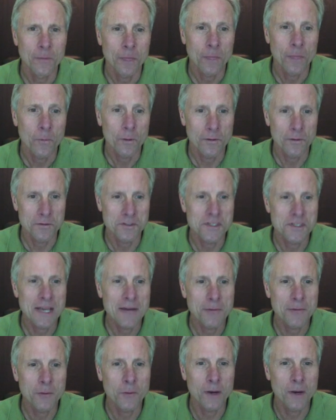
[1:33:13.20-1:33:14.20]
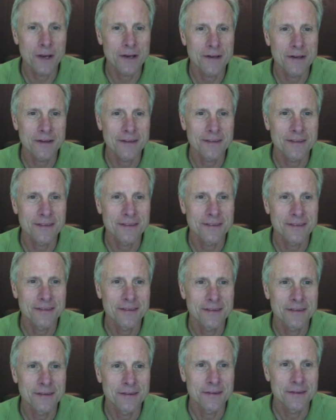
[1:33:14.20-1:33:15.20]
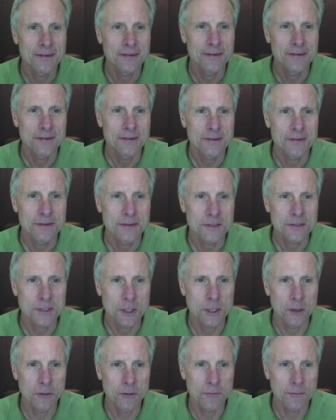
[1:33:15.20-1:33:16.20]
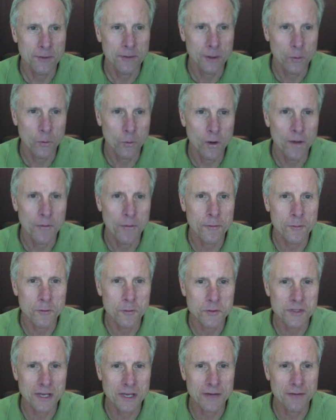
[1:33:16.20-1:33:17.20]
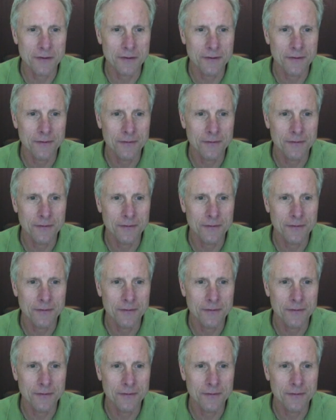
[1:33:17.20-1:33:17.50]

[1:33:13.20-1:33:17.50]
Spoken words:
We have 7, right? So, 1 through 7.